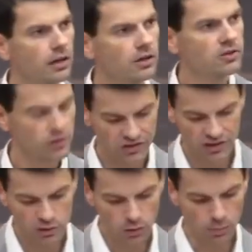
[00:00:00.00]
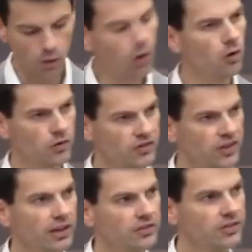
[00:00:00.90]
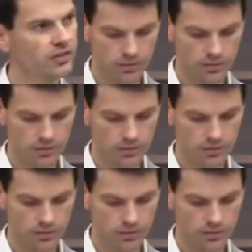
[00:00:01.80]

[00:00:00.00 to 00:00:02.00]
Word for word: So consider what Paul says